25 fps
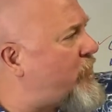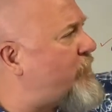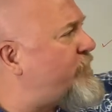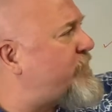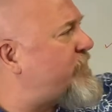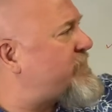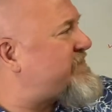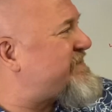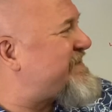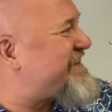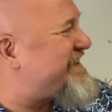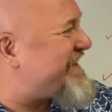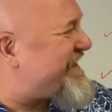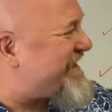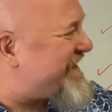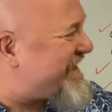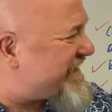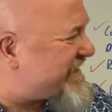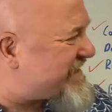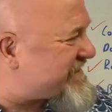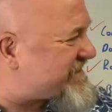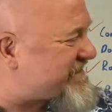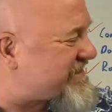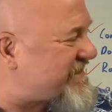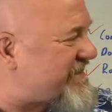but it's going to
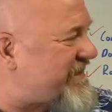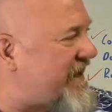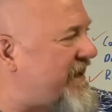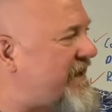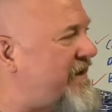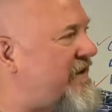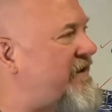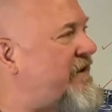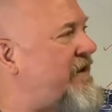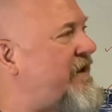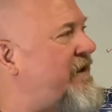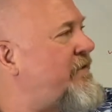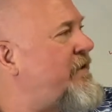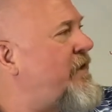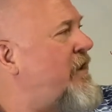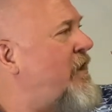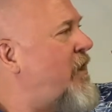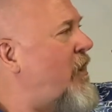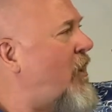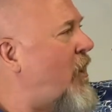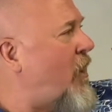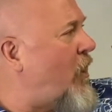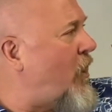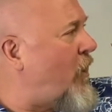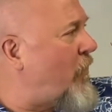insulate and
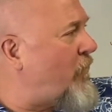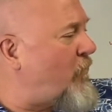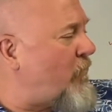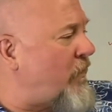all the